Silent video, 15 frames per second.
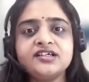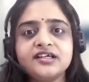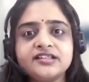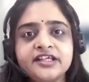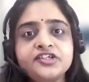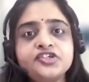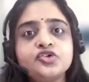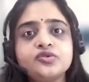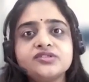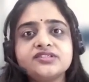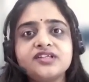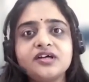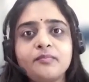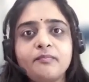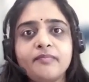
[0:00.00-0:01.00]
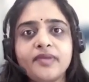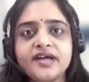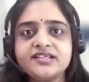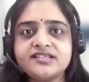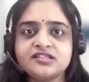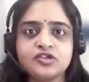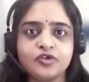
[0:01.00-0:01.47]
they choose the
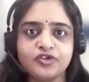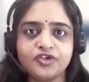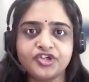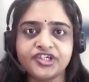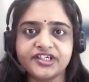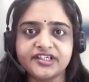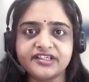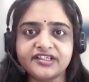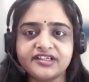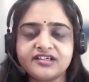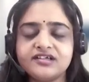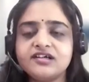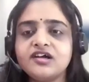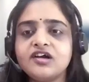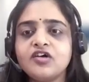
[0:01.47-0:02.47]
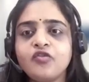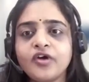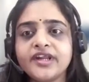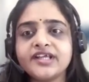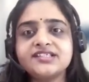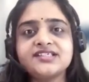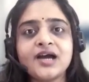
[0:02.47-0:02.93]
best solution. For
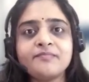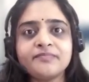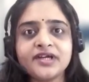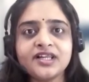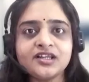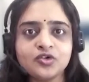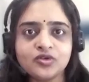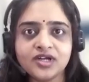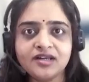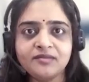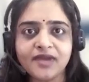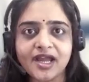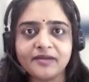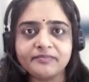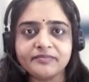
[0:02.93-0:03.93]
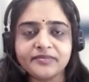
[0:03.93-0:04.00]
example, Google Map.